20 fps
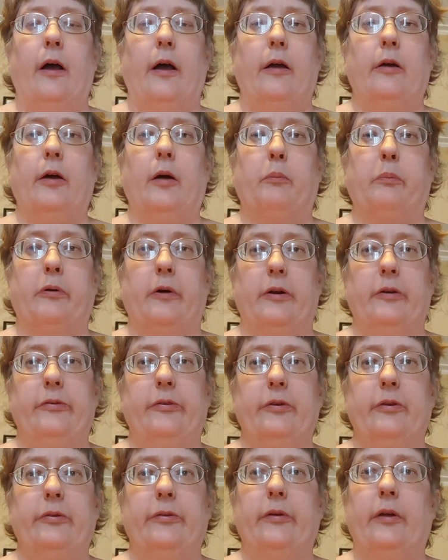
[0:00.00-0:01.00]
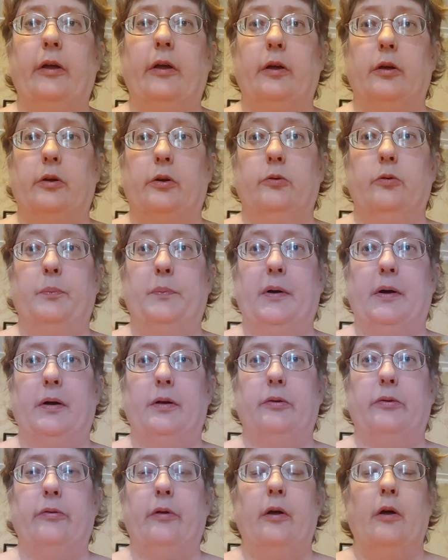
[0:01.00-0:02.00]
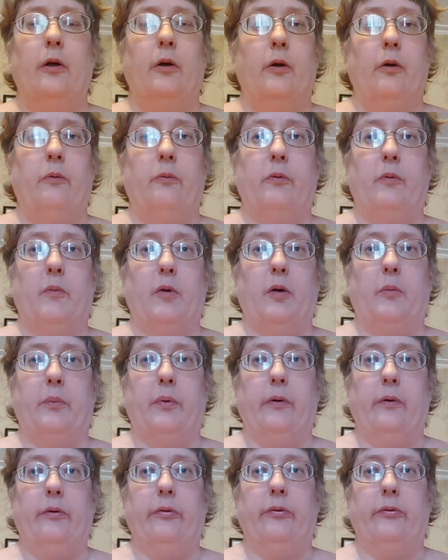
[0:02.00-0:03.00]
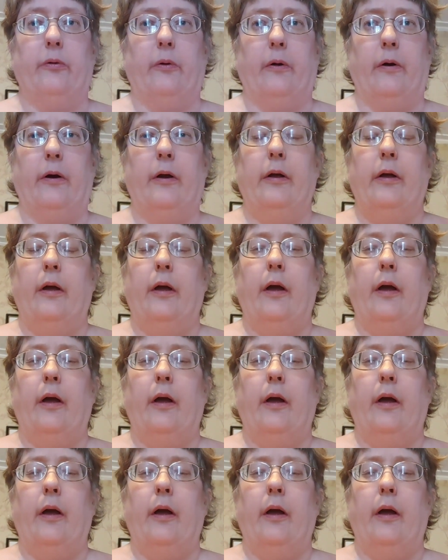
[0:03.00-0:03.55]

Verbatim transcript: I have prices and coupons from our bulk store.